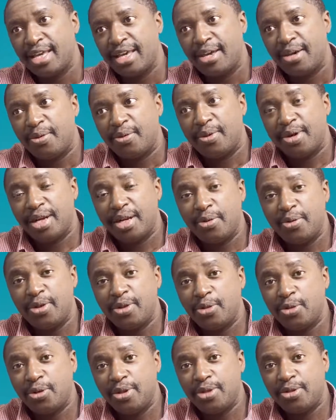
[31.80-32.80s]
What are we
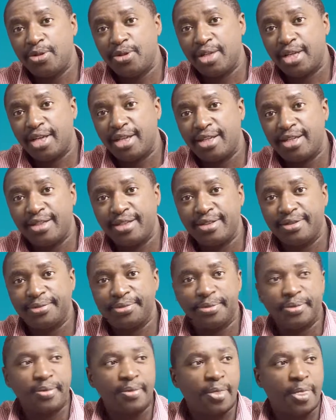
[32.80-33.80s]
doing today?
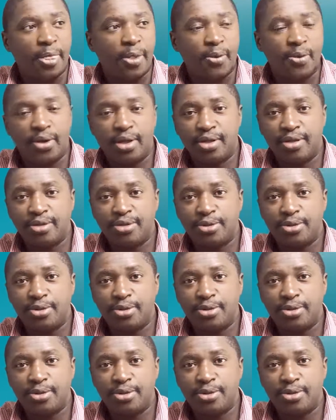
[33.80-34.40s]
Well,